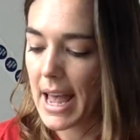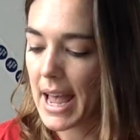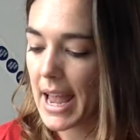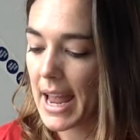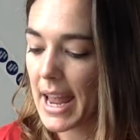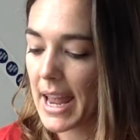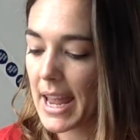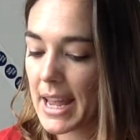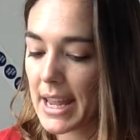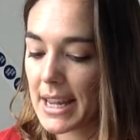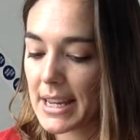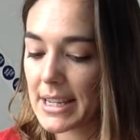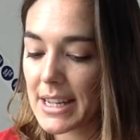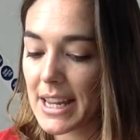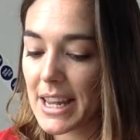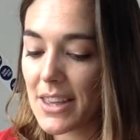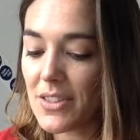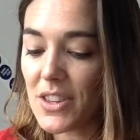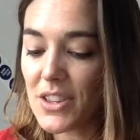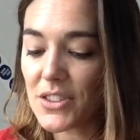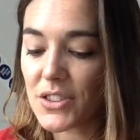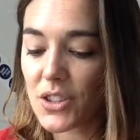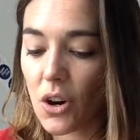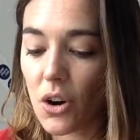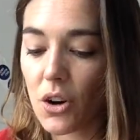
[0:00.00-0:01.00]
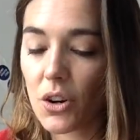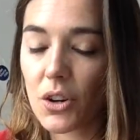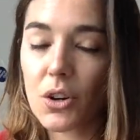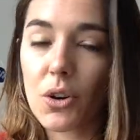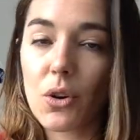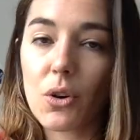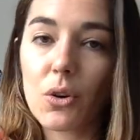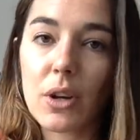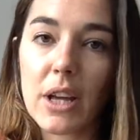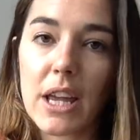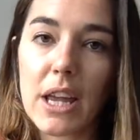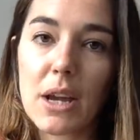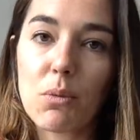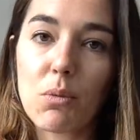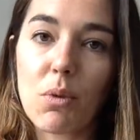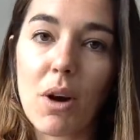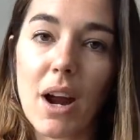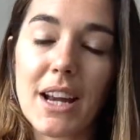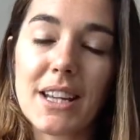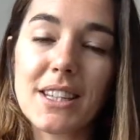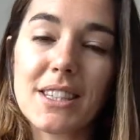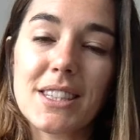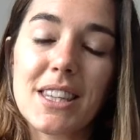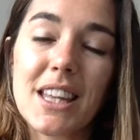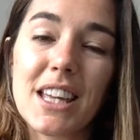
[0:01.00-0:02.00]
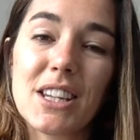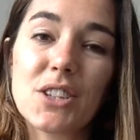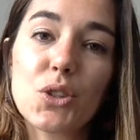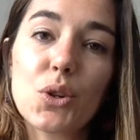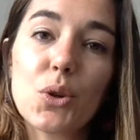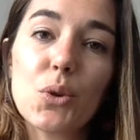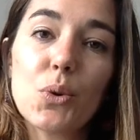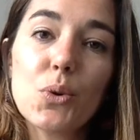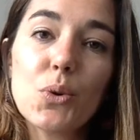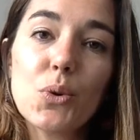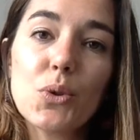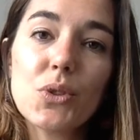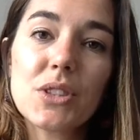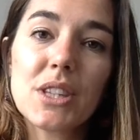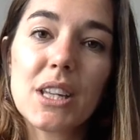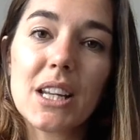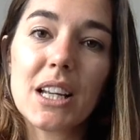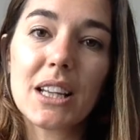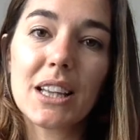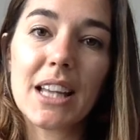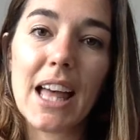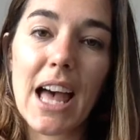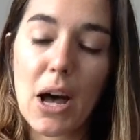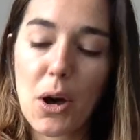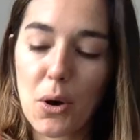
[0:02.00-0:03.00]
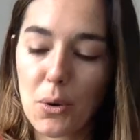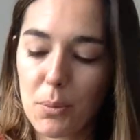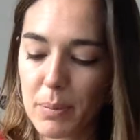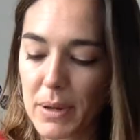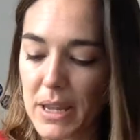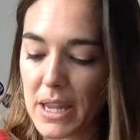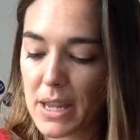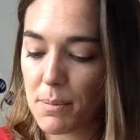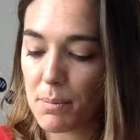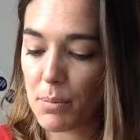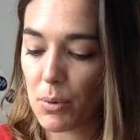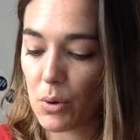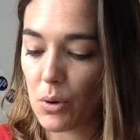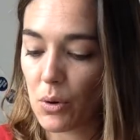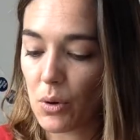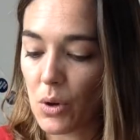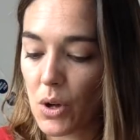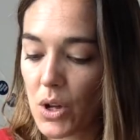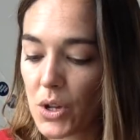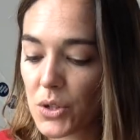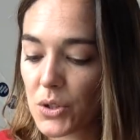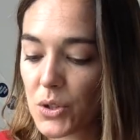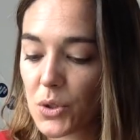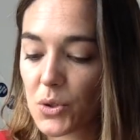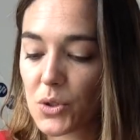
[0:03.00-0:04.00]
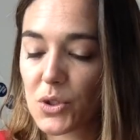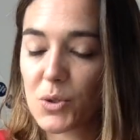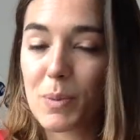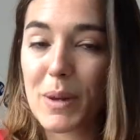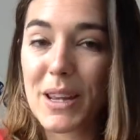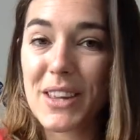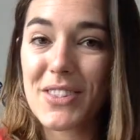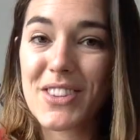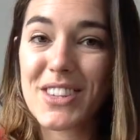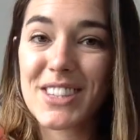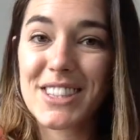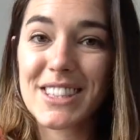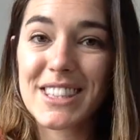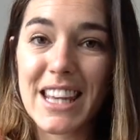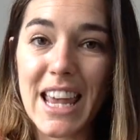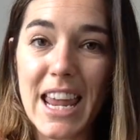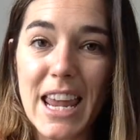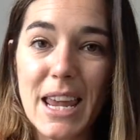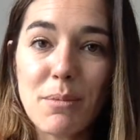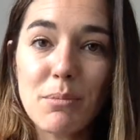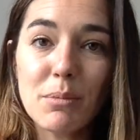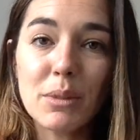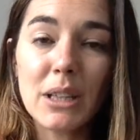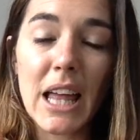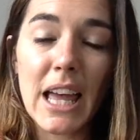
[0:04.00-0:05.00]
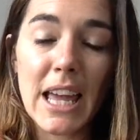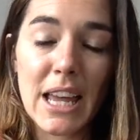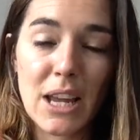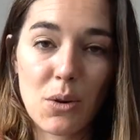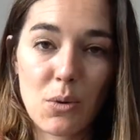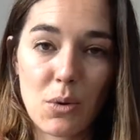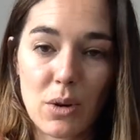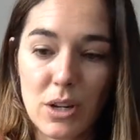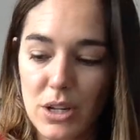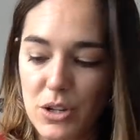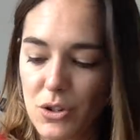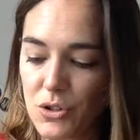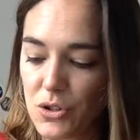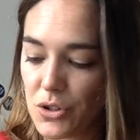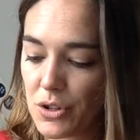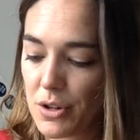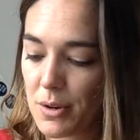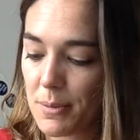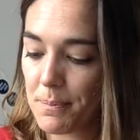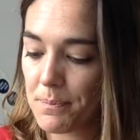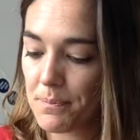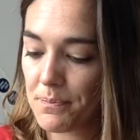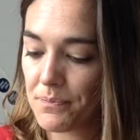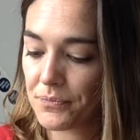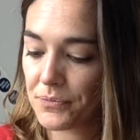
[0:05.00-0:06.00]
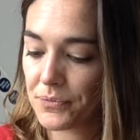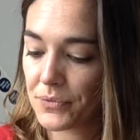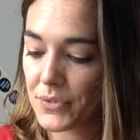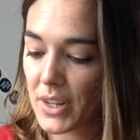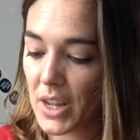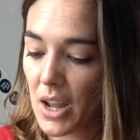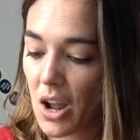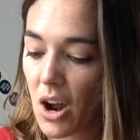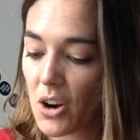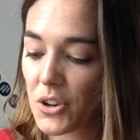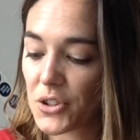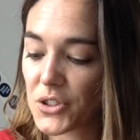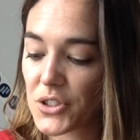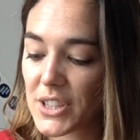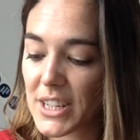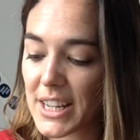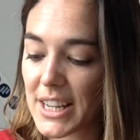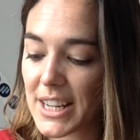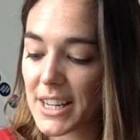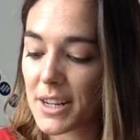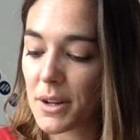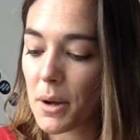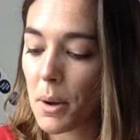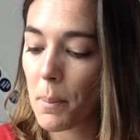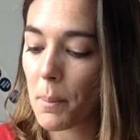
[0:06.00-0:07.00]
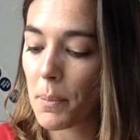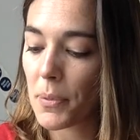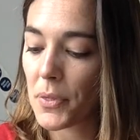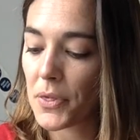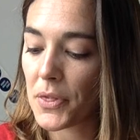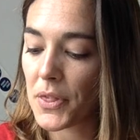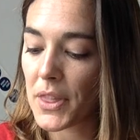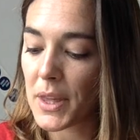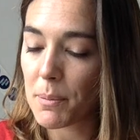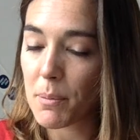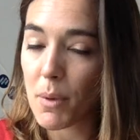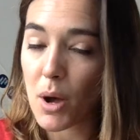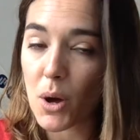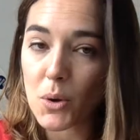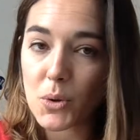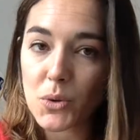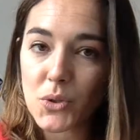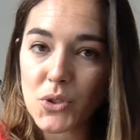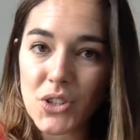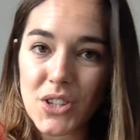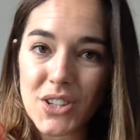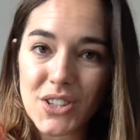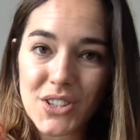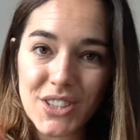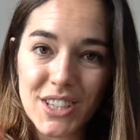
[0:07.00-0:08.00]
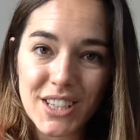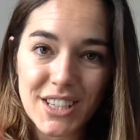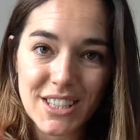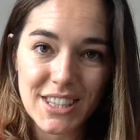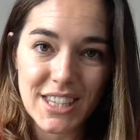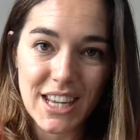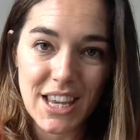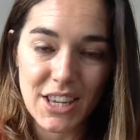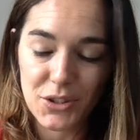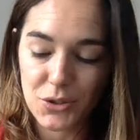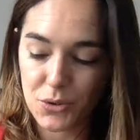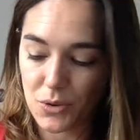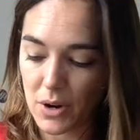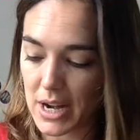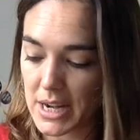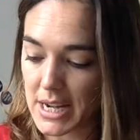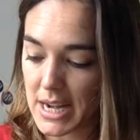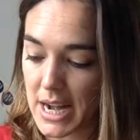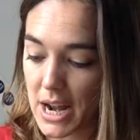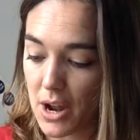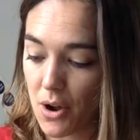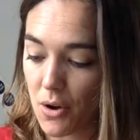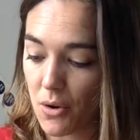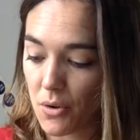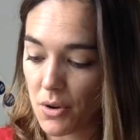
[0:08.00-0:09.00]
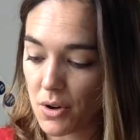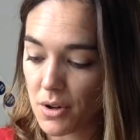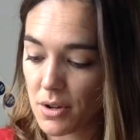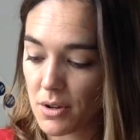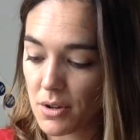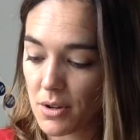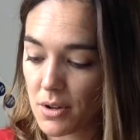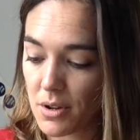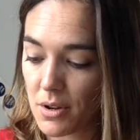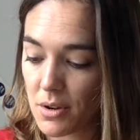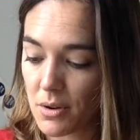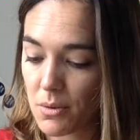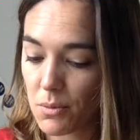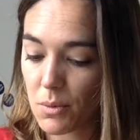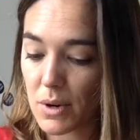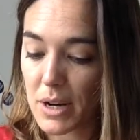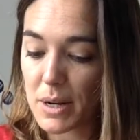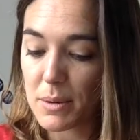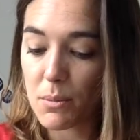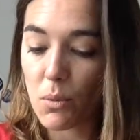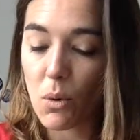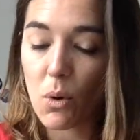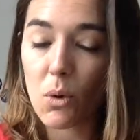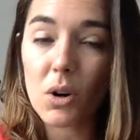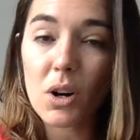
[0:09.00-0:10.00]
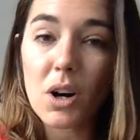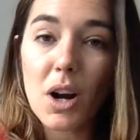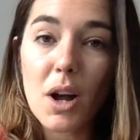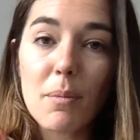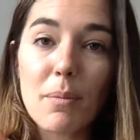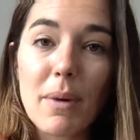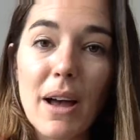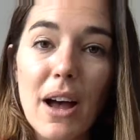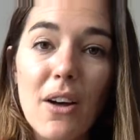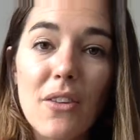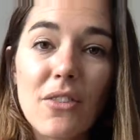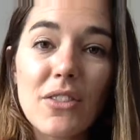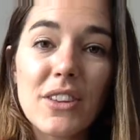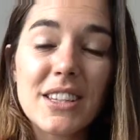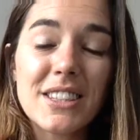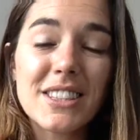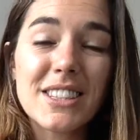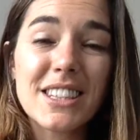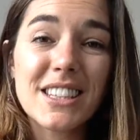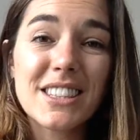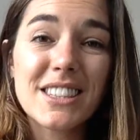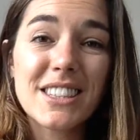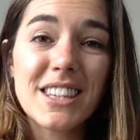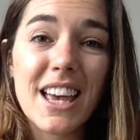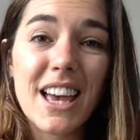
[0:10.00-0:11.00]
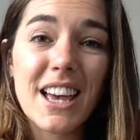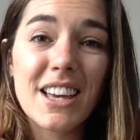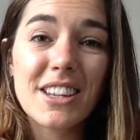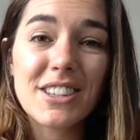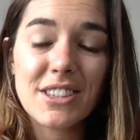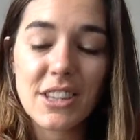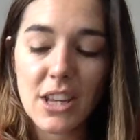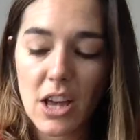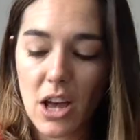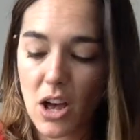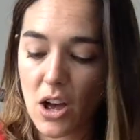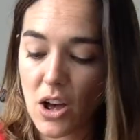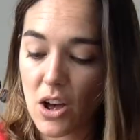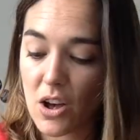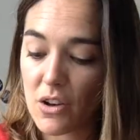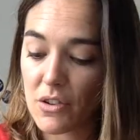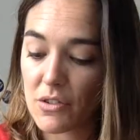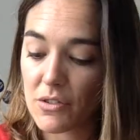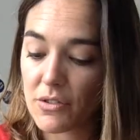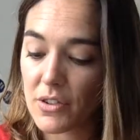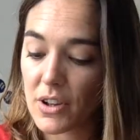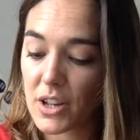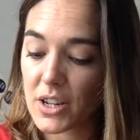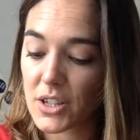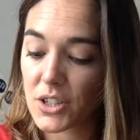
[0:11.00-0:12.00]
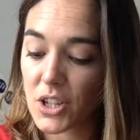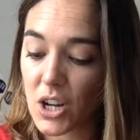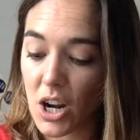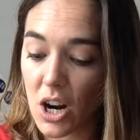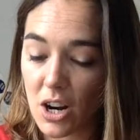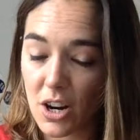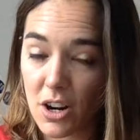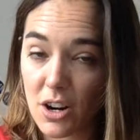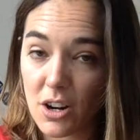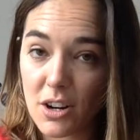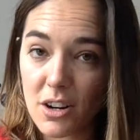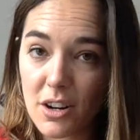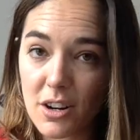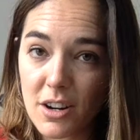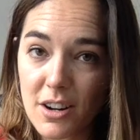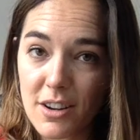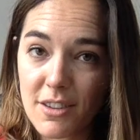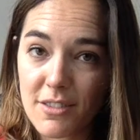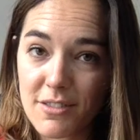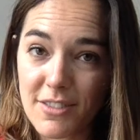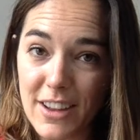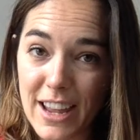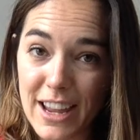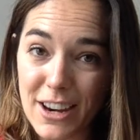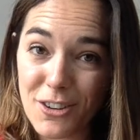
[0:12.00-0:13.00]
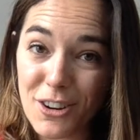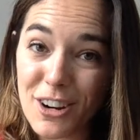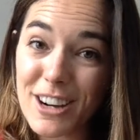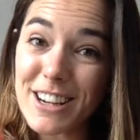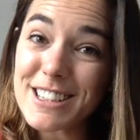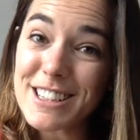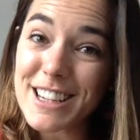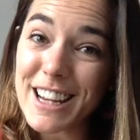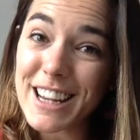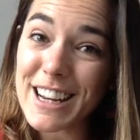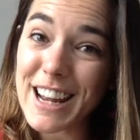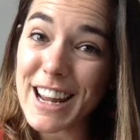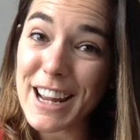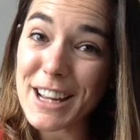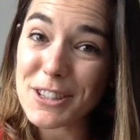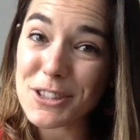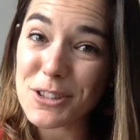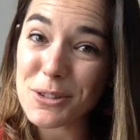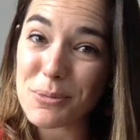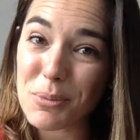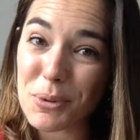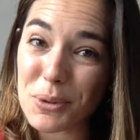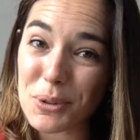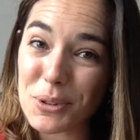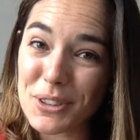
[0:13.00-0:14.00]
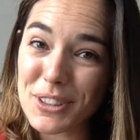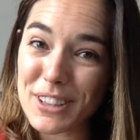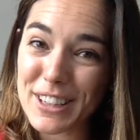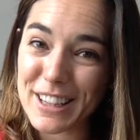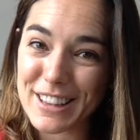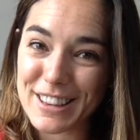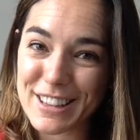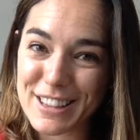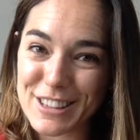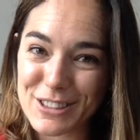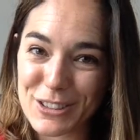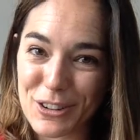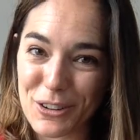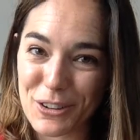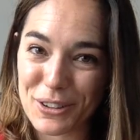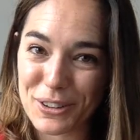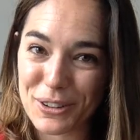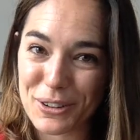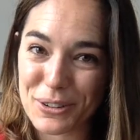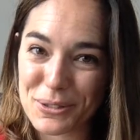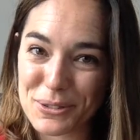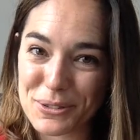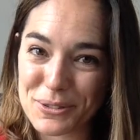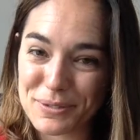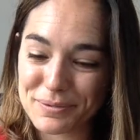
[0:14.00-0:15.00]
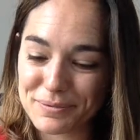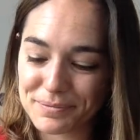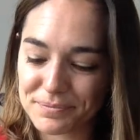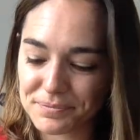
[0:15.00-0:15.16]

And in this article, he writes that tools that allow people to speak the same language are seeing the most success right now. Read more about the success of Docker, Vagrant, and Ansible in this article.